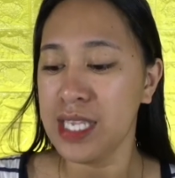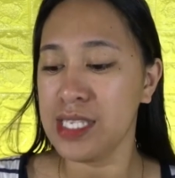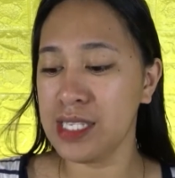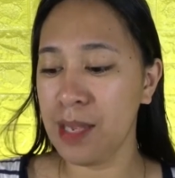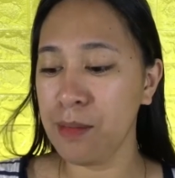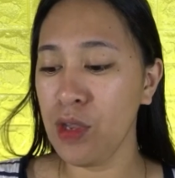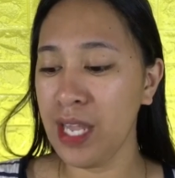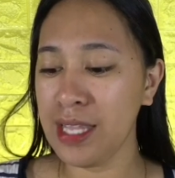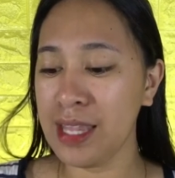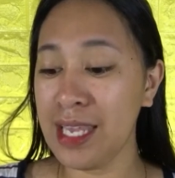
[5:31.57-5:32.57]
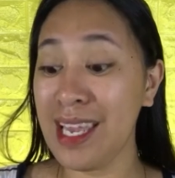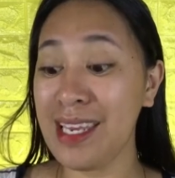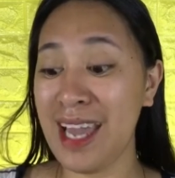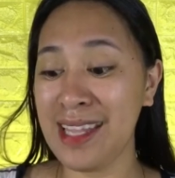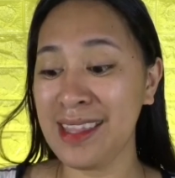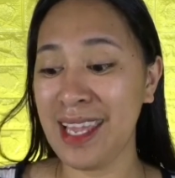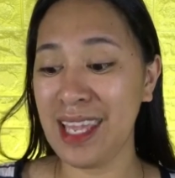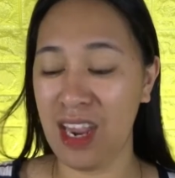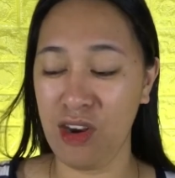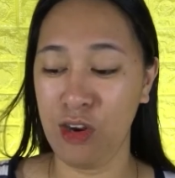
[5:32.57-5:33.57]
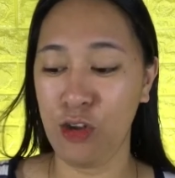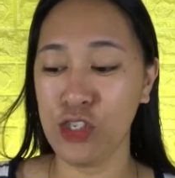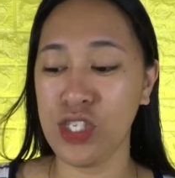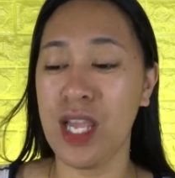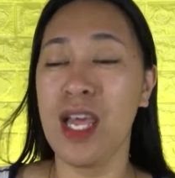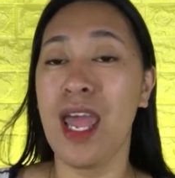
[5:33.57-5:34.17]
stimulating, and anti-hair loss.